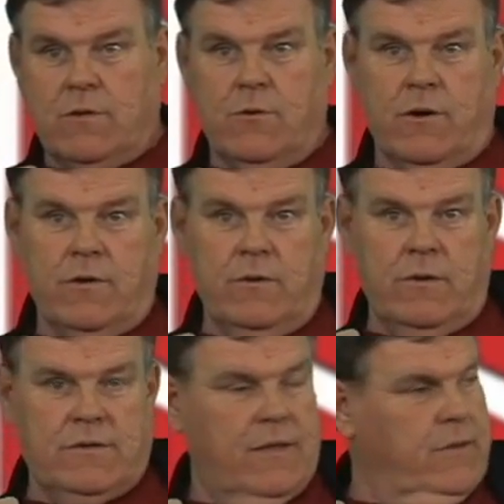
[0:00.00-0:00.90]
talking
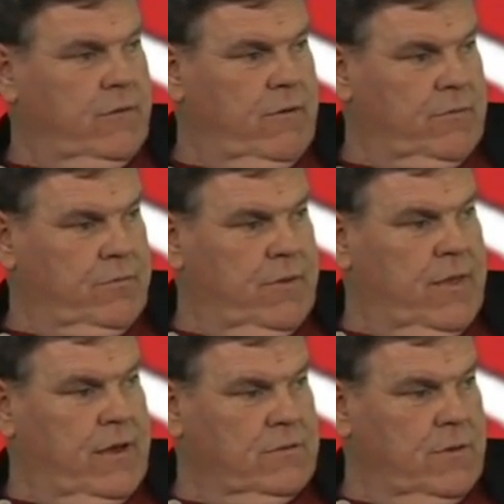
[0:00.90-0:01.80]
units, I think, around
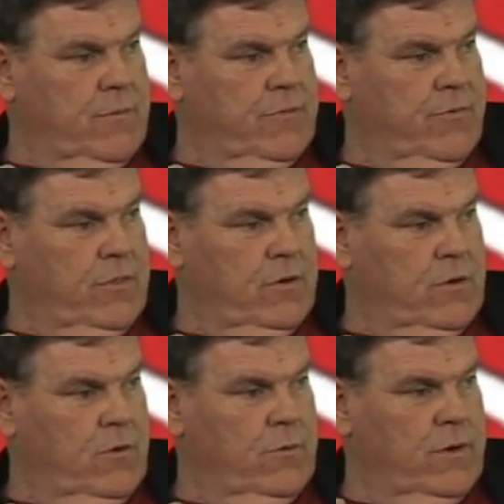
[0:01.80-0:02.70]
$3,000 a month for
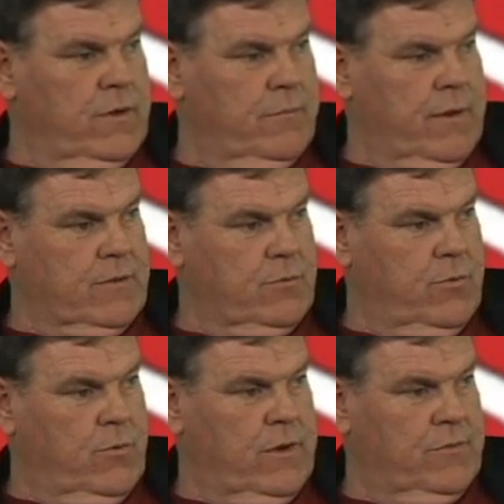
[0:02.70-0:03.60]
Laguna and about
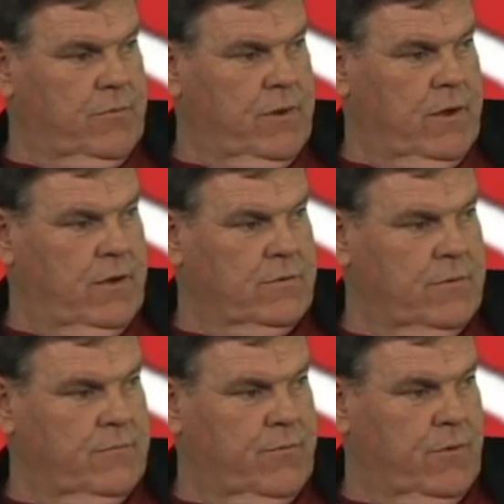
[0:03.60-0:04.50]

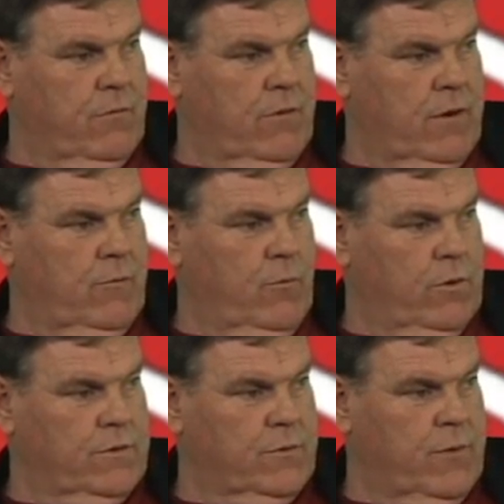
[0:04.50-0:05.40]
$2,300 for
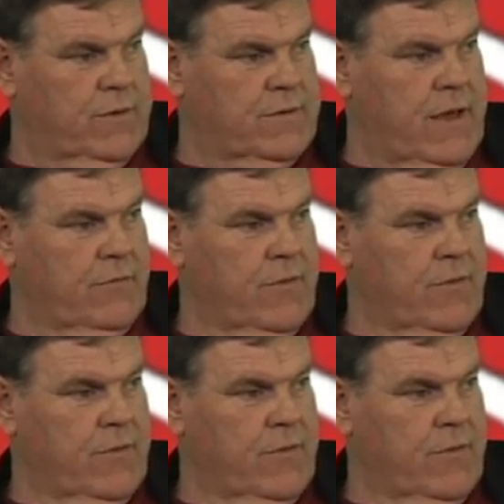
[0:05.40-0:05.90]
Water Square South.